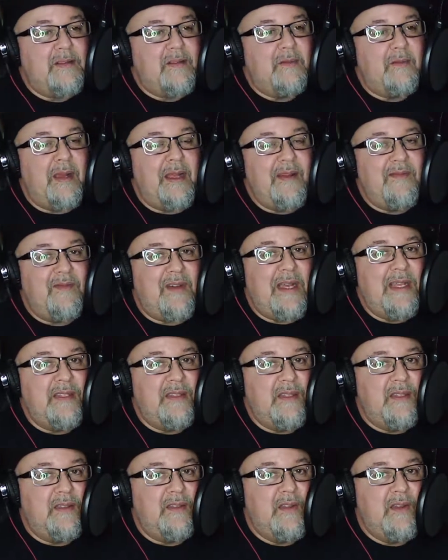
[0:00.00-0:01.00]
So my
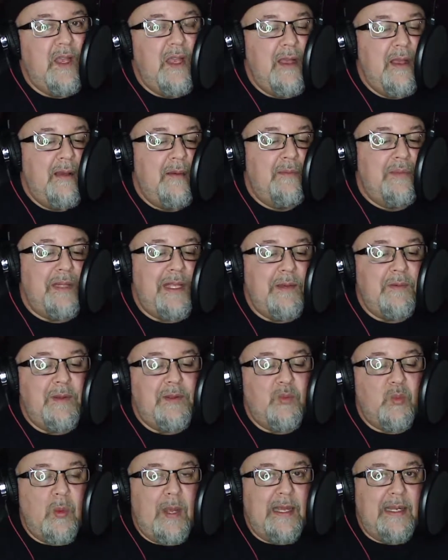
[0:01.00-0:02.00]
advice is play
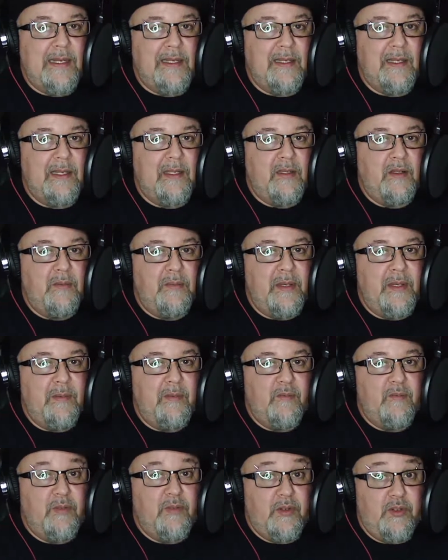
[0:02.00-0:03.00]
with wet clay a little
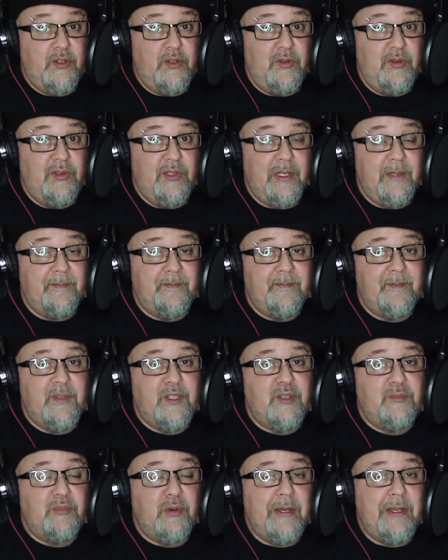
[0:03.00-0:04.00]
bit when you use it.
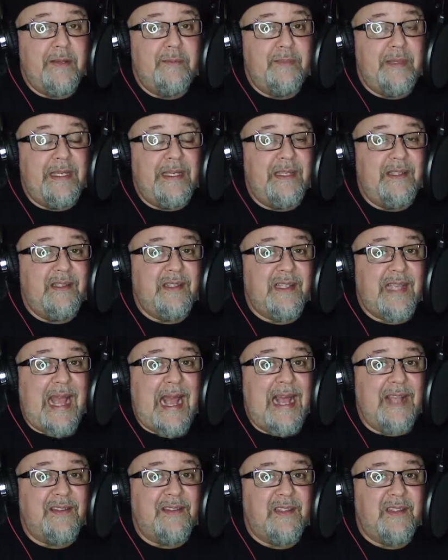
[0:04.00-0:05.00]
Spray a piece,
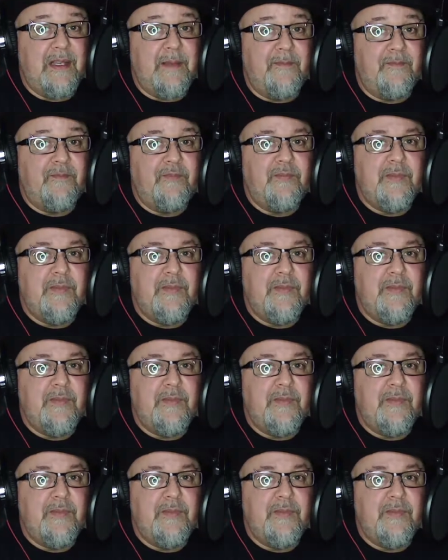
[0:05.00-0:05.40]
cast it.